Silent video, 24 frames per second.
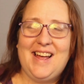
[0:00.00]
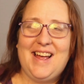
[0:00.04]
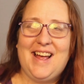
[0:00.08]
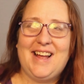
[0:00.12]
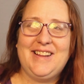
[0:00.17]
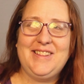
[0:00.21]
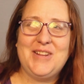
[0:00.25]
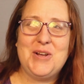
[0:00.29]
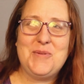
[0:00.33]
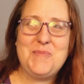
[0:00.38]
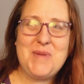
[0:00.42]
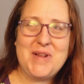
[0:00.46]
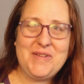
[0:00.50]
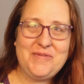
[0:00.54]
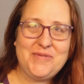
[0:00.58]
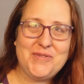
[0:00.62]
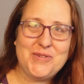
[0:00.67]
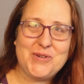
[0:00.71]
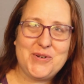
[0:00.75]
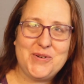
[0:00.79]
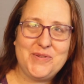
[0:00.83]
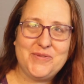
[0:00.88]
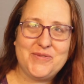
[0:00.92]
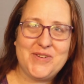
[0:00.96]
Hello, my
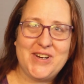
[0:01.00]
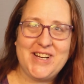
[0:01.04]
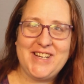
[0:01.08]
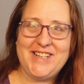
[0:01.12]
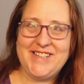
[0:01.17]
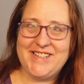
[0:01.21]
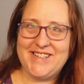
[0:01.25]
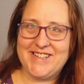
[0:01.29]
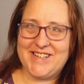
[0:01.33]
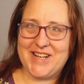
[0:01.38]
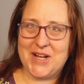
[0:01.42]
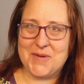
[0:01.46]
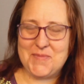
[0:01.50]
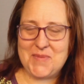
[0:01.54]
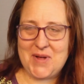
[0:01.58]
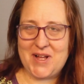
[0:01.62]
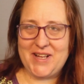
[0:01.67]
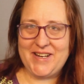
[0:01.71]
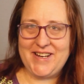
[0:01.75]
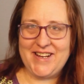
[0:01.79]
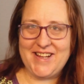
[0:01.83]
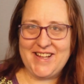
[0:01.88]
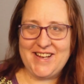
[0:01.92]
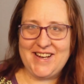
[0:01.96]
frugal friend. Come
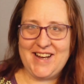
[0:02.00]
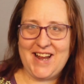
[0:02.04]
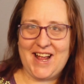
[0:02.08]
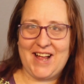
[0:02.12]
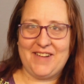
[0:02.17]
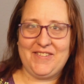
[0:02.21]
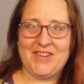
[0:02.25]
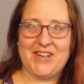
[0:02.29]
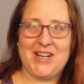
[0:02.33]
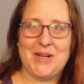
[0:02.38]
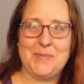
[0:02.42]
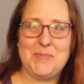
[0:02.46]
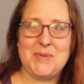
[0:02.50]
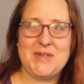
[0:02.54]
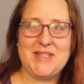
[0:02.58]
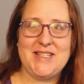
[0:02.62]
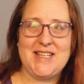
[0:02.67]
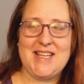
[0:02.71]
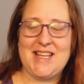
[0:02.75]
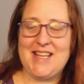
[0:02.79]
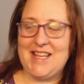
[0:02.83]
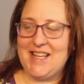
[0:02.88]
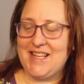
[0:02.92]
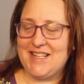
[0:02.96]
on in, have a cup of
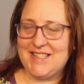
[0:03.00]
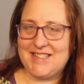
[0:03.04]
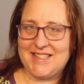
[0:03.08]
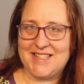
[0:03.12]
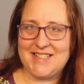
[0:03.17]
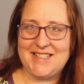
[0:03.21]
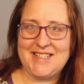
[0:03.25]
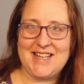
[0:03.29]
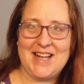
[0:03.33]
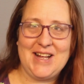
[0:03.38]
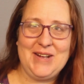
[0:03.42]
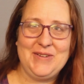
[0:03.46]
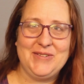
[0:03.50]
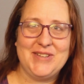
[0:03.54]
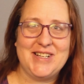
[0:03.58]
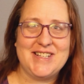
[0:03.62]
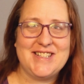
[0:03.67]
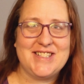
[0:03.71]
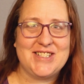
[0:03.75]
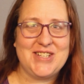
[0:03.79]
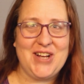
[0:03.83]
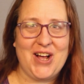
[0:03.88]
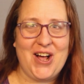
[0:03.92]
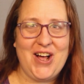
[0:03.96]
tea, sit down,
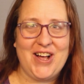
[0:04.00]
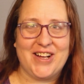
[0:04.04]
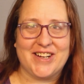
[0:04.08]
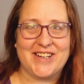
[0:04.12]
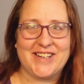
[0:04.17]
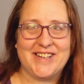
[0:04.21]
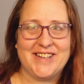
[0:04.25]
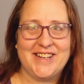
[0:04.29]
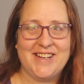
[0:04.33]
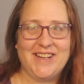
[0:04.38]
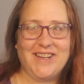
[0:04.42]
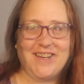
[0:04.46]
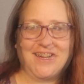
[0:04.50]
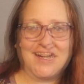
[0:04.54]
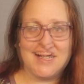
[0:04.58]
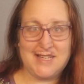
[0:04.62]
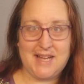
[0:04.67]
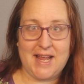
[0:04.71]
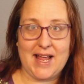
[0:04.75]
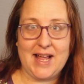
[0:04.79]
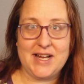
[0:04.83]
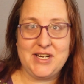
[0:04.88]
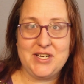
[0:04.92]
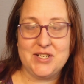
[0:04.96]
let's talk.
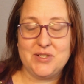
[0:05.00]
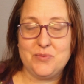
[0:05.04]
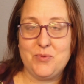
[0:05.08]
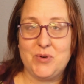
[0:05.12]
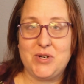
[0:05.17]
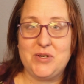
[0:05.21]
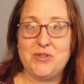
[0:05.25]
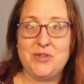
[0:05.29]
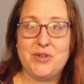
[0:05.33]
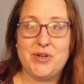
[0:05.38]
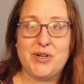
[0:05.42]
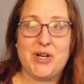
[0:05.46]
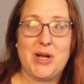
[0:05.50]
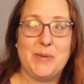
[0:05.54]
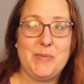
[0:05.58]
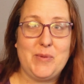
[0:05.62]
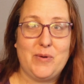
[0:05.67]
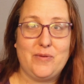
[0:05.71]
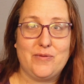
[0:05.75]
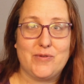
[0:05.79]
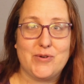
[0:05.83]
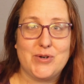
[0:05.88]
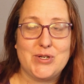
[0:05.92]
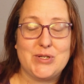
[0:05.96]
Today, I just wanted you to come
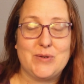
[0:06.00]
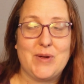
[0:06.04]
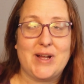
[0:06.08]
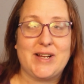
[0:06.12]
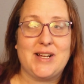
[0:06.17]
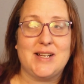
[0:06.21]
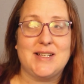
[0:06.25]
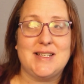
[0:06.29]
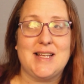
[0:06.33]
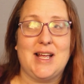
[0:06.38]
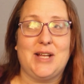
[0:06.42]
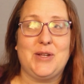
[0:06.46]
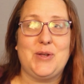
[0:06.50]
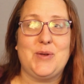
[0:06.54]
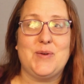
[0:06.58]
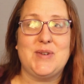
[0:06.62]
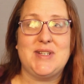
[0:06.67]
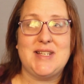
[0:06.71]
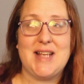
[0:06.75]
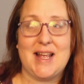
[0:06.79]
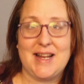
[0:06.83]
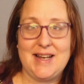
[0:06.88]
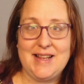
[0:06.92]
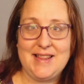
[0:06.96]
over so I could tell you
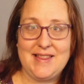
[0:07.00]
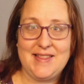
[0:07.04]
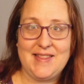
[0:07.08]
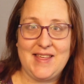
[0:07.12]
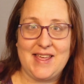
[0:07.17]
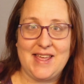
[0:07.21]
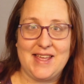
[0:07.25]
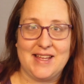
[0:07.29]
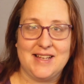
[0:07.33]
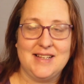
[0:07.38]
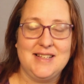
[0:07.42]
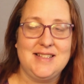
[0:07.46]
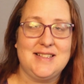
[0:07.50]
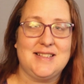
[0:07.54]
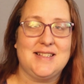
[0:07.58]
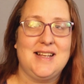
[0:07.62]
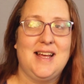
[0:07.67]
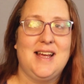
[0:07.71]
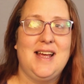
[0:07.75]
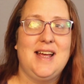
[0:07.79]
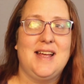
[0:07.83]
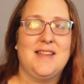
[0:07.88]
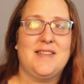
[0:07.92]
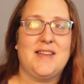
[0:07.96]
10
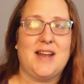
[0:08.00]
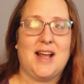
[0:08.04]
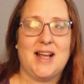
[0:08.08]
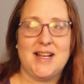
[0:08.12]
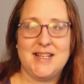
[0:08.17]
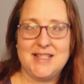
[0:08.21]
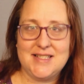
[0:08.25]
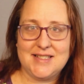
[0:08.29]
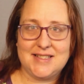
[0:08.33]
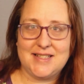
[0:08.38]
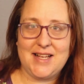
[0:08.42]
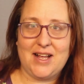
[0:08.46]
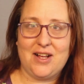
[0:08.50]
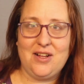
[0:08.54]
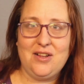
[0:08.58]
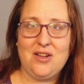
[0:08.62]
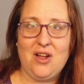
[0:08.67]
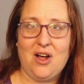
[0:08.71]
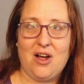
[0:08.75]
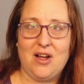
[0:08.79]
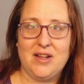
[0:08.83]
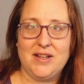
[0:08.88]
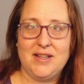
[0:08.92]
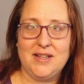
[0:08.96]
things that I sell
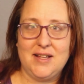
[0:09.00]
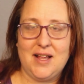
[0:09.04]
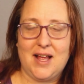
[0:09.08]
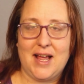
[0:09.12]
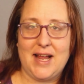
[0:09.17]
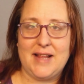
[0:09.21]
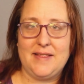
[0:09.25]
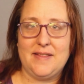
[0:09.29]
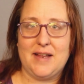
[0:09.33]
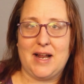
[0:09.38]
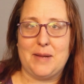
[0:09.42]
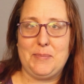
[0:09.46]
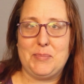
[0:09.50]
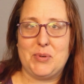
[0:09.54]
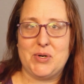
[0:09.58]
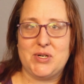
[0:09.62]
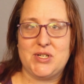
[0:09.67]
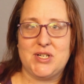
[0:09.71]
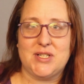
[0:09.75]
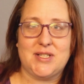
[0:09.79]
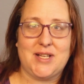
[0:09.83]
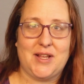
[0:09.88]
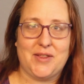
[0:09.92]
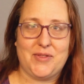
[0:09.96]
online that I
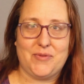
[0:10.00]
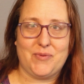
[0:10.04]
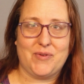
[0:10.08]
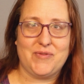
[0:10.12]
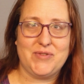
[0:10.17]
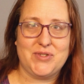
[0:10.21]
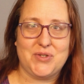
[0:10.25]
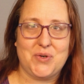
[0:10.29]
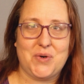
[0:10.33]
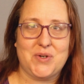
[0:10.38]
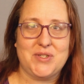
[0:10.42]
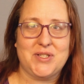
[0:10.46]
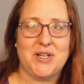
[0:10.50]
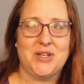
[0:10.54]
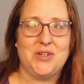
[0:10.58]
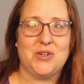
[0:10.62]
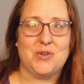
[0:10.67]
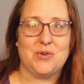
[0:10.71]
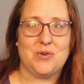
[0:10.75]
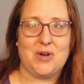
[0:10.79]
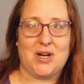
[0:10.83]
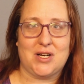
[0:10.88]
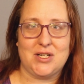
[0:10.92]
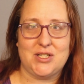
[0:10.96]
purchase at thrift stores and
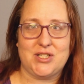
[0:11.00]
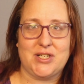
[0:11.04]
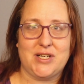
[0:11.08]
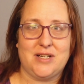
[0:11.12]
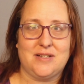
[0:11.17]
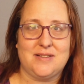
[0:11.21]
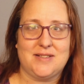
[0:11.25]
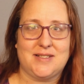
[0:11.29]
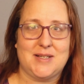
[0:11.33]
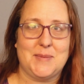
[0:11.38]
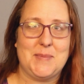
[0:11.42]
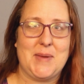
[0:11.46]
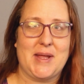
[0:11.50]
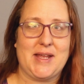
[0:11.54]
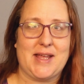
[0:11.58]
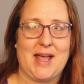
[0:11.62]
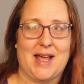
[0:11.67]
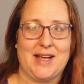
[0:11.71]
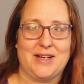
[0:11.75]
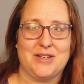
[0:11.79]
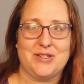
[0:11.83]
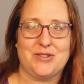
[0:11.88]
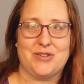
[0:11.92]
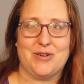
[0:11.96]
garage sales to
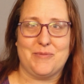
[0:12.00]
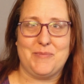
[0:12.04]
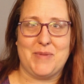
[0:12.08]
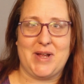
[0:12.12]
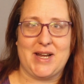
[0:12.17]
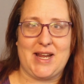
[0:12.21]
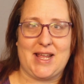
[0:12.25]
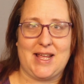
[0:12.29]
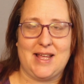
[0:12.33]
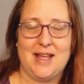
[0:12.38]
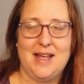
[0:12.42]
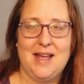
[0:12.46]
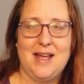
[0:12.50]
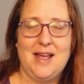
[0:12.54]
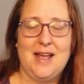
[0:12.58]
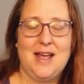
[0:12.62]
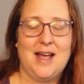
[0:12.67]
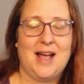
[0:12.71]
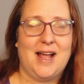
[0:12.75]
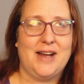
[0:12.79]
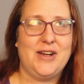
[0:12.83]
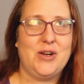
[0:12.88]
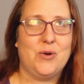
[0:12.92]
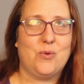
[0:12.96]
make extra money.
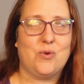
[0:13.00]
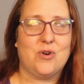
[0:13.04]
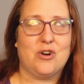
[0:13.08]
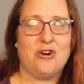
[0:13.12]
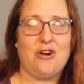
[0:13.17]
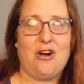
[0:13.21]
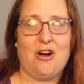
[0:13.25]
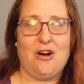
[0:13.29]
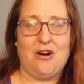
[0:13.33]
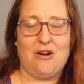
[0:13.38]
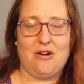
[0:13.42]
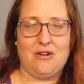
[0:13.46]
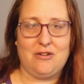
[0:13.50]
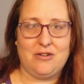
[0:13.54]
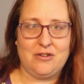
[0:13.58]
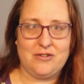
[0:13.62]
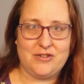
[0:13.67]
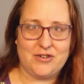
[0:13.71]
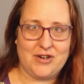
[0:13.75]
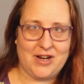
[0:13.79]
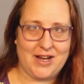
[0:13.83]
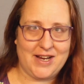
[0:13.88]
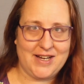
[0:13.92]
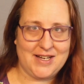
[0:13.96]
I know we're
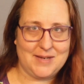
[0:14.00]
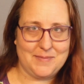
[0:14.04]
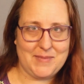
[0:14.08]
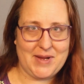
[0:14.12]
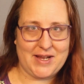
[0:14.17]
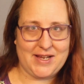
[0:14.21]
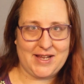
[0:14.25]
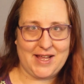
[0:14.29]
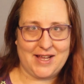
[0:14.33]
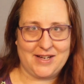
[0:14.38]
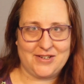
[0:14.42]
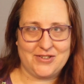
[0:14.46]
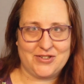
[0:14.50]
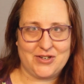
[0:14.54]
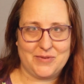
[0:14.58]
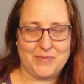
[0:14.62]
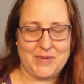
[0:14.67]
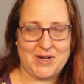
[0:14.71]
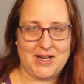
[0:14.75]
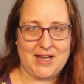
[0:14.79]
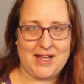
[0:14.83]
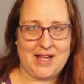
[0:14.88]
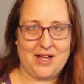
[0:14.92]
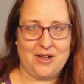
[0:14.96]
all trying to make extra
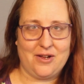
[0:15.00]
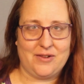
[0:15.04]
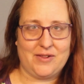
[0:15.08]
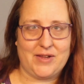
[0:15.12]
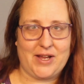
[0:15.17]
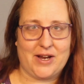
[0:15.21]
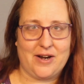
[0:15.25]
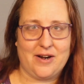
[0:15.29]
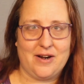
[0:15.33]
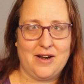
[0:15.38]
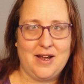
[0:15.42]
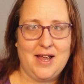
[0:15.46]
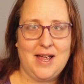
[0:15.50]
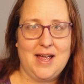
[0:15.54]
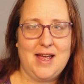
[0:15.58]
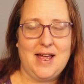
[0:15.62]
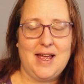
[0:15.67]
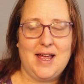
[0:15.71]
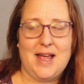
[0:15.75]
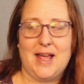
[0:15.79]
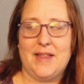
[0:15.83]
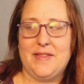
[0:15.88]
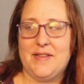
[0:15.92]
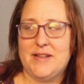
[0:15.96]
money out there,
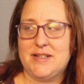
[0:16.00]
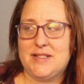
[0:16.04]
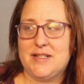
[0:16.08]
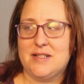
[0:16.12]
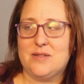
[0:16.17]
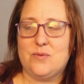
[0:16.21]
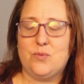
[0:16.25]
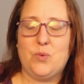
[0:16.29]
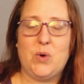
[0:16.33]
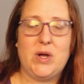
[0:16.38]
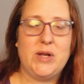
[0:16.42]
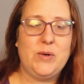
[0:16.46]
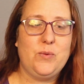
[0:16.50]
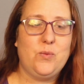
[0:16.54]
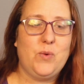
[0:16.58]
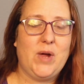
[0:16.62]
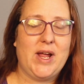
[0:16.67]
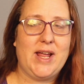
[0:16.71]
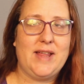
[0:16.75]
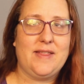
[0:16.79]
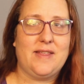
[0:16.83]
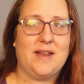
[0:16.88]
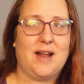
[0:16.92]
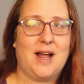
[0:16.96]
and this is one
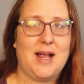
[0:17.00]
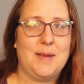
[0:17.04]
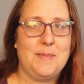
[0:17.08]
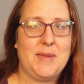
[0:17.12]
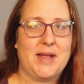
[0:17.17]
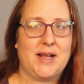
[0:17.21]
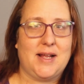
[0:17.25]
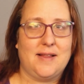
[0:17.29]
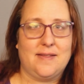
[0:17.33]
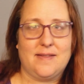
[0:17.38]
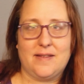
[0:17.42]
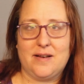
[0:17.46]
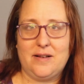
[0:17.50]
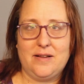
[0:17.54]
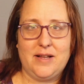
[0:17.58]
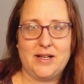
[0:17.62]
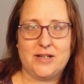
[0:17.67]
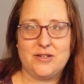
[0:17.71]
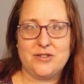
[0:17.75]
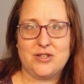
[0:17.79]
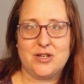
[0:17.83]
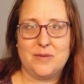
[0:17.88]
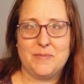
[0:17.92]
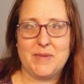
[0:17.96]
way that I make a little
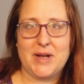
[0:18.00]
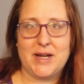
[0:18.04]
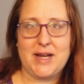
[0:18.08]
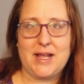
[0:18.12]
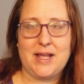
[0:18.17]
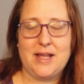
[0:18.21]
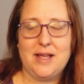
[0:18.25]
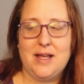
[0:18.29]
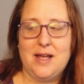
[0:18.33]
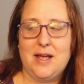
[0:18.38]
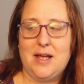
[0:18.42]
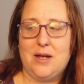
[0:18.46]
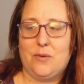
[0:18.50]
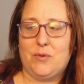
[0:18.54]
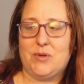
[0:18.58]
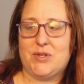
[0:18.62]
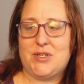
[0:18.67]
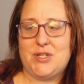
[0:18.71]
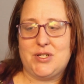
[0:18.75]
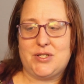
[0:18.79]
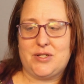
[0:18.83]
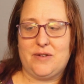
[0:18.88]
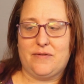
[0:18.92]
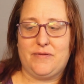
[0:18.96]
extra money
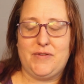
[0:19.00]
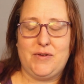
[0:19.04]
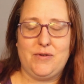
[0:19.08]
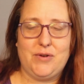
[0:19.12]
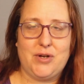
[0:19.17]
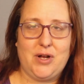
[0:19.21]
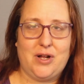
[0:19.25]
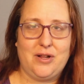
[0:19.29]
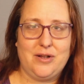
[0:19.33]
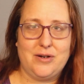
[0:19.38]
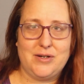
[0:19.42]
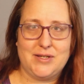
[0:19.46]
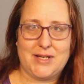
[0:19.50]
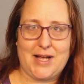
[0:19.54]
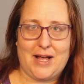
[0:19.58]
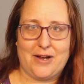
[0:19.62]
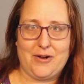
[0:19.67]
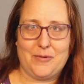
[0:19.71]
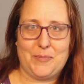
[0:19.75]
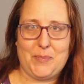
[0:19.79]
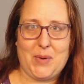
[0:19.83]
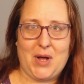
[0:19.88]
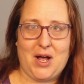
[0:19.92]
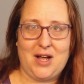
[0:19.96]
with just a few dollars
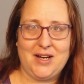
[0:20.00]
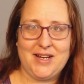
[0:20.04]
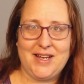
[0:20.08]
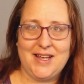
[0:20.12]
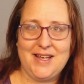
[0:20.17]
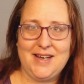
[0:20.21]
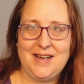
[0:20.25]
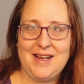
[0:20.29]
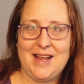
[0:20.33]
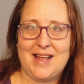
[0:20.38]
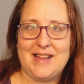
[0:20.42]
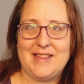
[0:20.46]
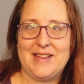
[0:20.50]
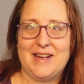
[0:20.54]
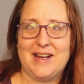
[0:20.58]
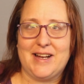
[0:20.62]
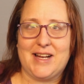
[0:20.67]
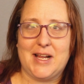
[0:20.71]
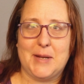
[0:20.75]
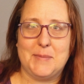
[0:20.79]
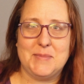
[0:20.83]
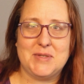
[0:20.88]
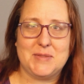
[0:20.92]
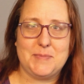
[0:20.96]
out of pocket, and then
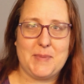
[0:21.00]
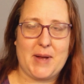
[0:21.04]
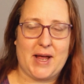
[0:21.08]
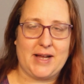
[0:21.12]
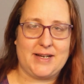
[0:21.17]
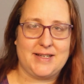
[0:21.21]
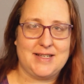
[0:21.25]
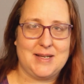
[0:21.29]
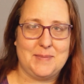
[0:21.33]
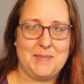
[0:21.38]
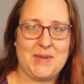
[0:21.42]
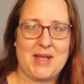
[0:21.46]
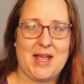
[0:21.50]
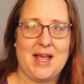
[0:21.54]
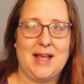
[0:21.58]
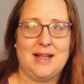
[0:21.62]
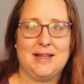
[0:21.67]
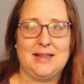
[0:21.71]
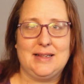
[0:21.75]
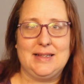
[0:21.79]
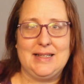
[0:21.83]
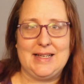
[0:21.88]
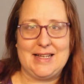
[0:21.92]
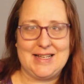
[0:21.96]
it comes back to me
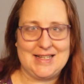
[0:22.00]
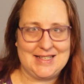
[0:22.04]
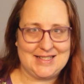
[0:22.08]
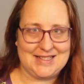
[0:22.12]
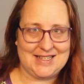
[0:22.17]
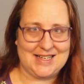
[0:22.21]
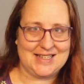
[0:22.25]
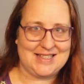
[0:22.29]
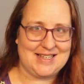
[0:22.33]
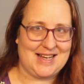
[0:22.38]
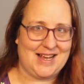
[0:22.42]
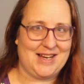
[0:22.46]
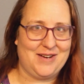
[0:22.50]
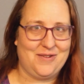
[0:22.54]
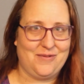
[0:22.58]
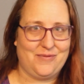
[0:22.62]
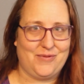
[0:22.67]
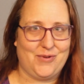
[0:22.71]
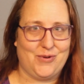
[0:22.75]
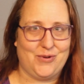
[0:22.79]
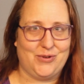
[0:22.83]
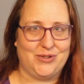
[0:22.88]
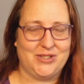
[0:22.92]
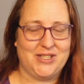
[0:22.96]
at least
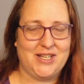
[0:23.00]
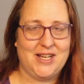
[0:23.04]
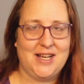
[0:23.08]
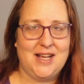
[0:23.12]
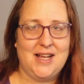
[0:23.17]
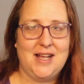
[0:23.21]
tenfold.